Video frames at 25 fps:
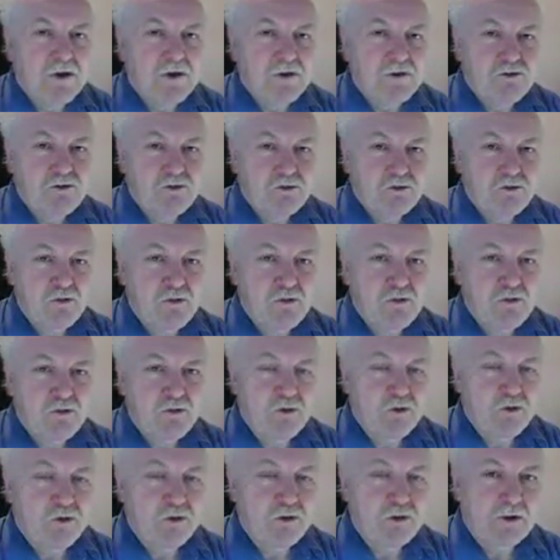So if you
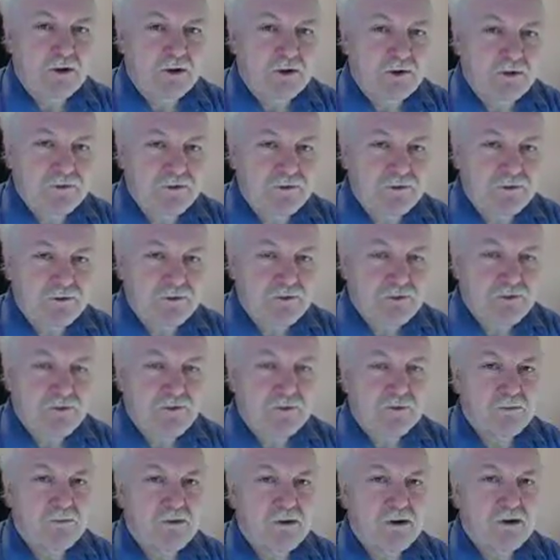go to the link
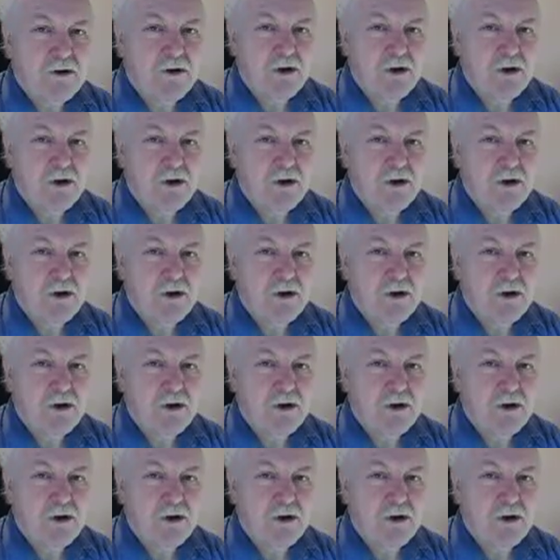system,